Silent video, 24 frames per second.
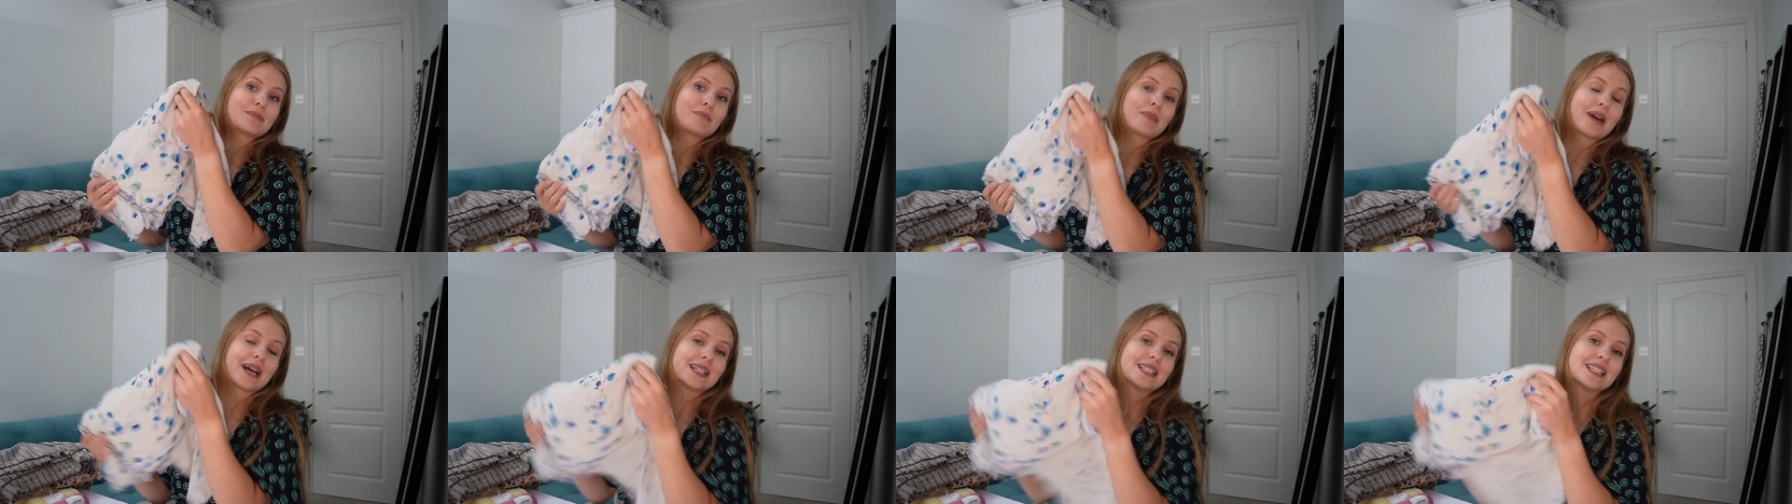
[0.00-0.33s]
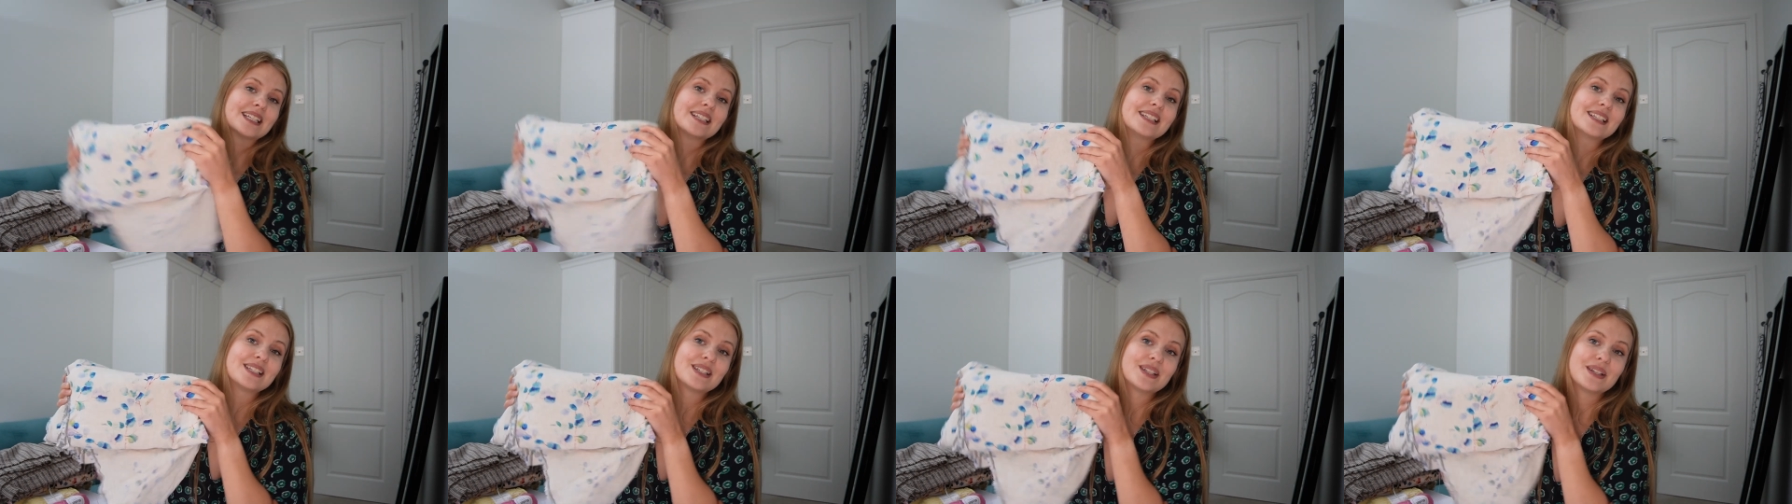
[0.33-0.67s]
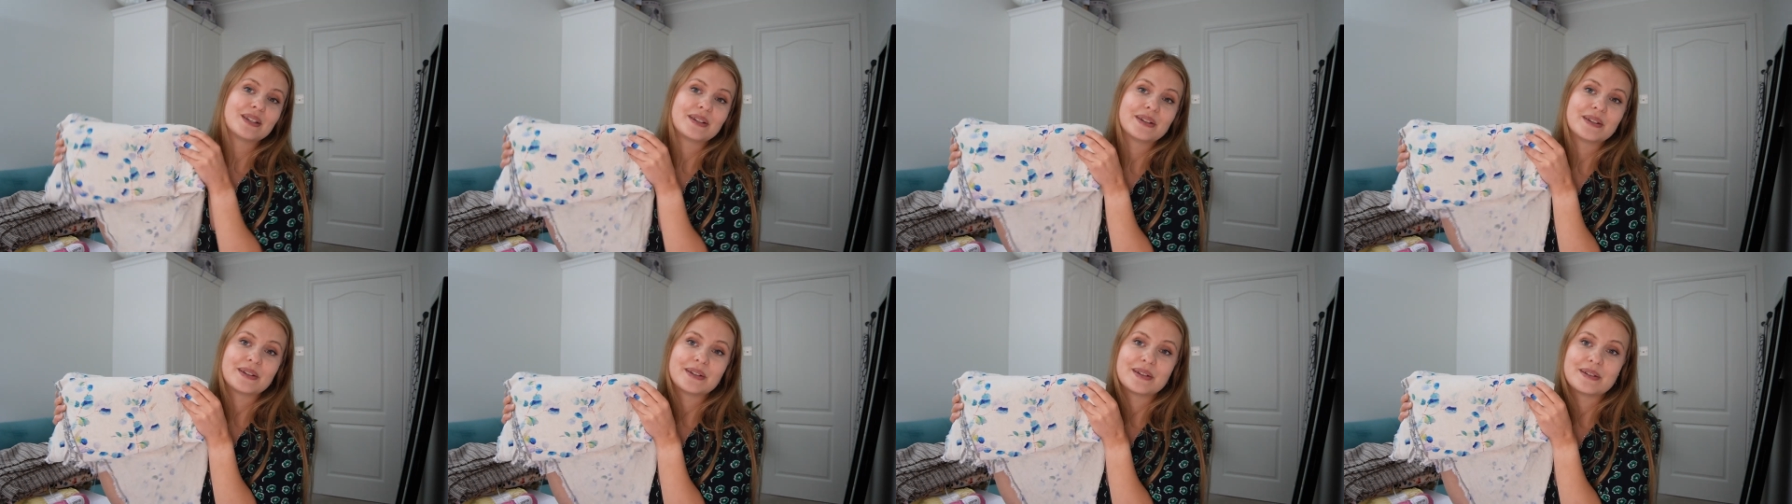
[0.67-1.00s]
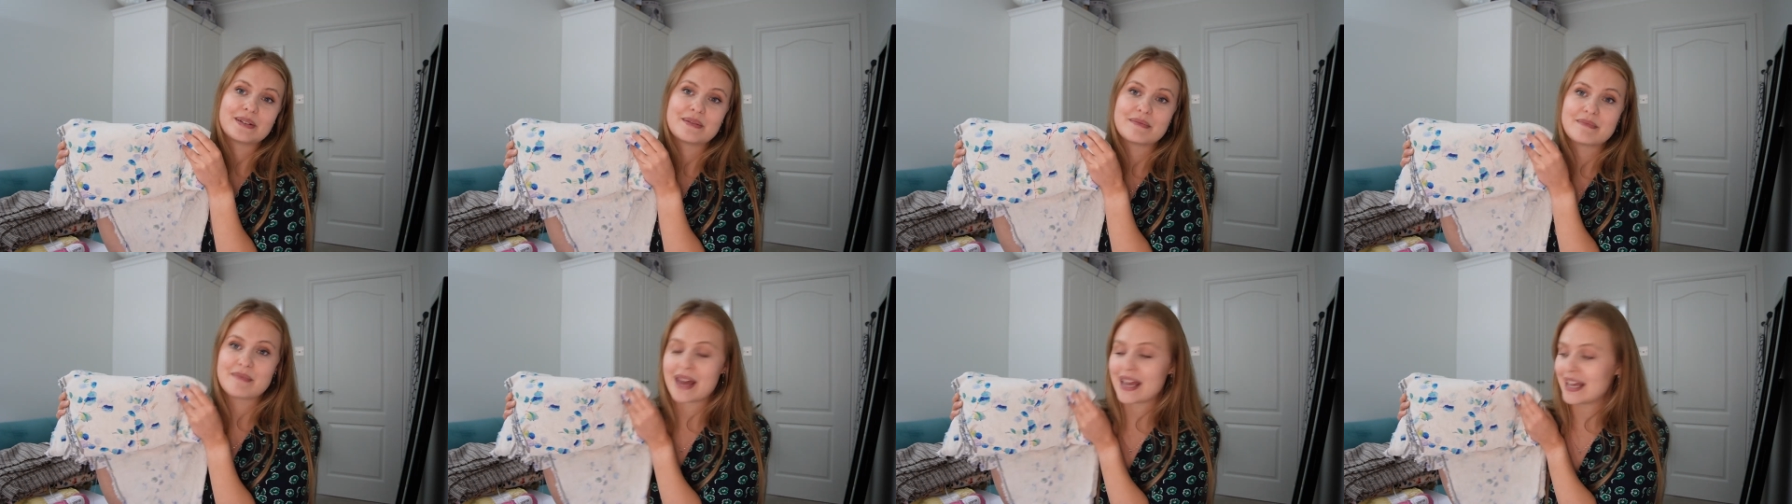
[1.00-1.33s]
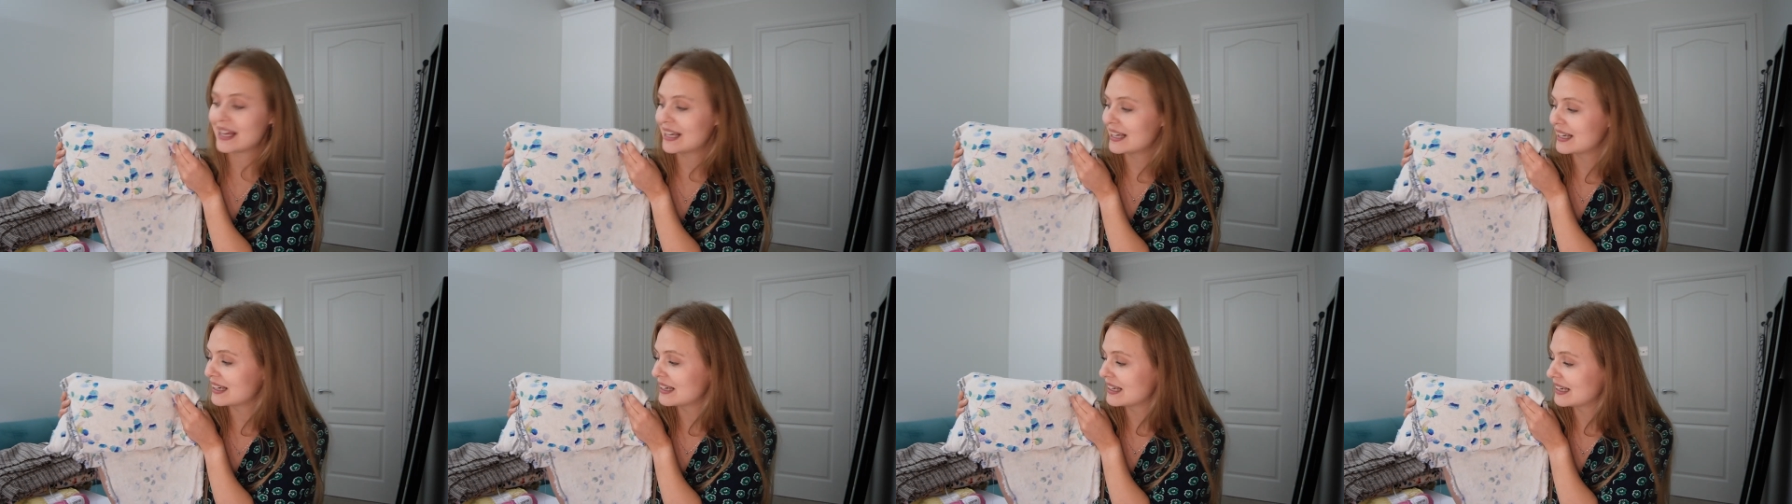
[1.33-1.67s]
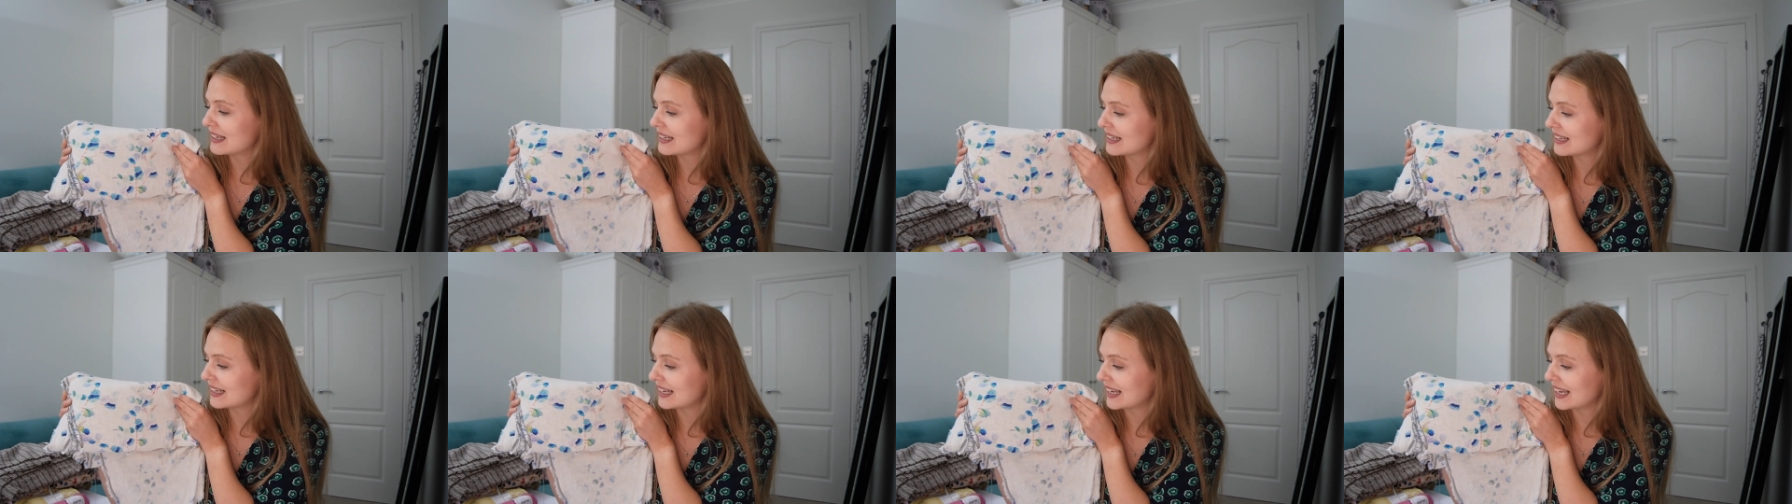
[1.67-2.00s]
pattern to make
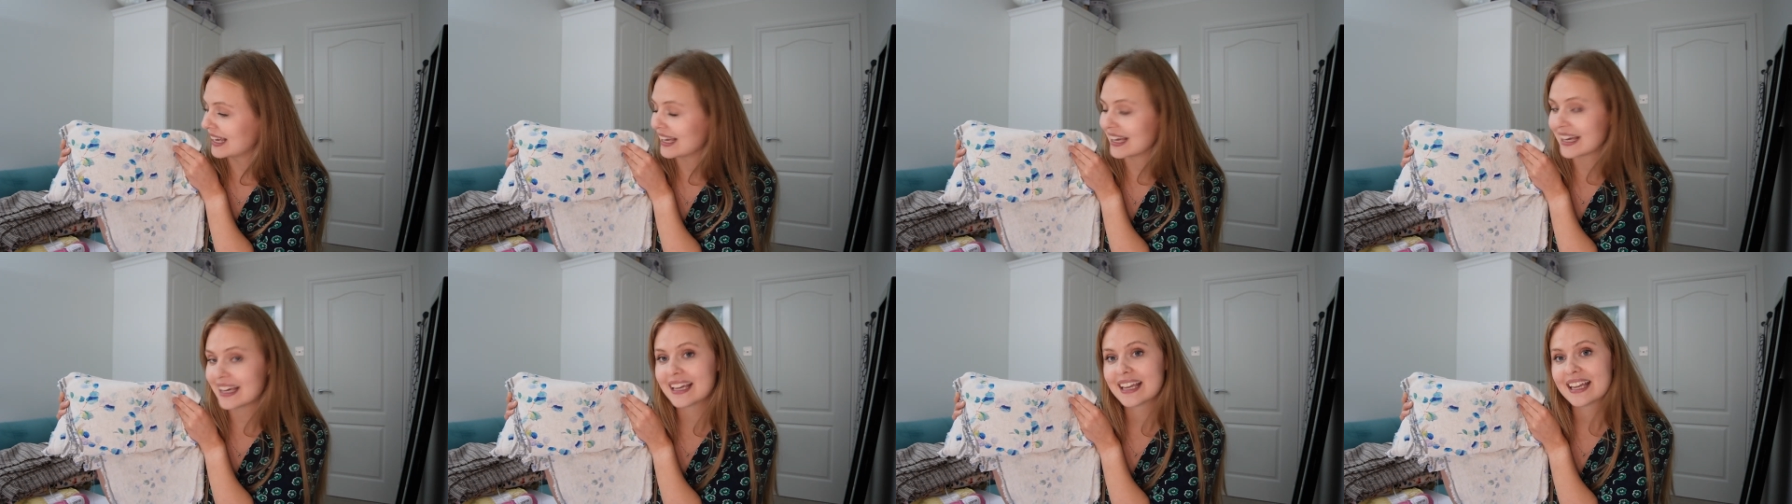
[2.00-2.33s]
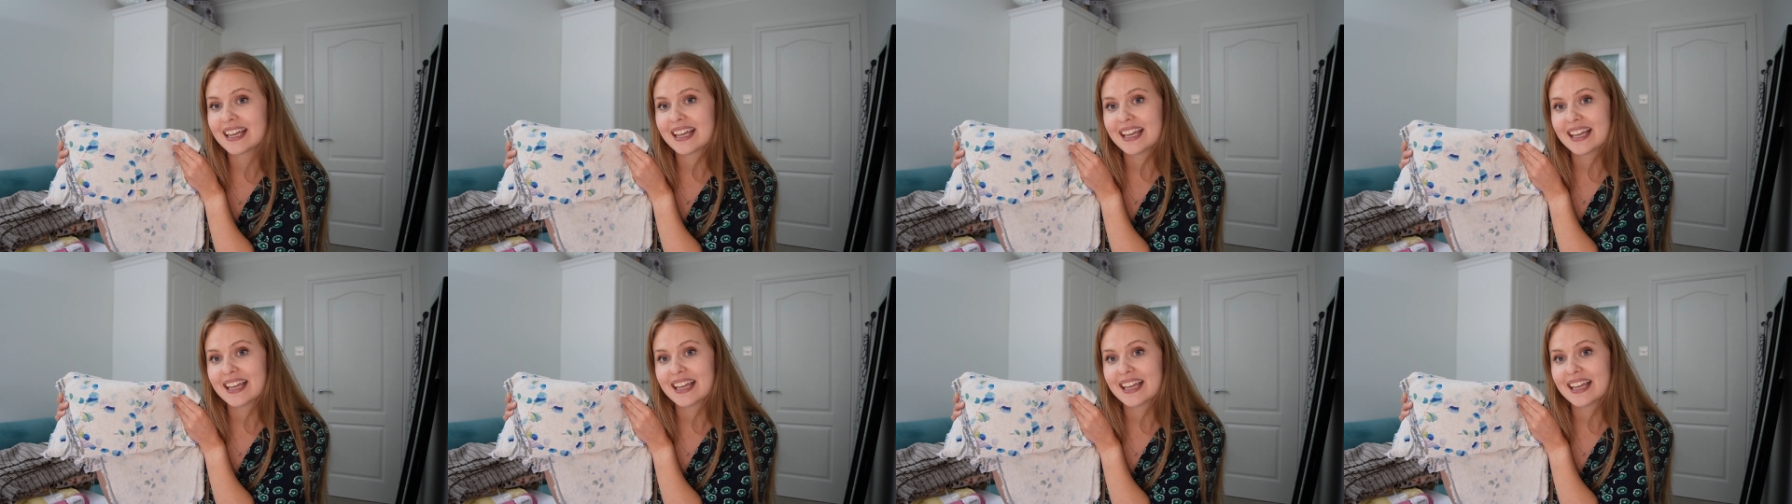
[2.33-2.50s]
here,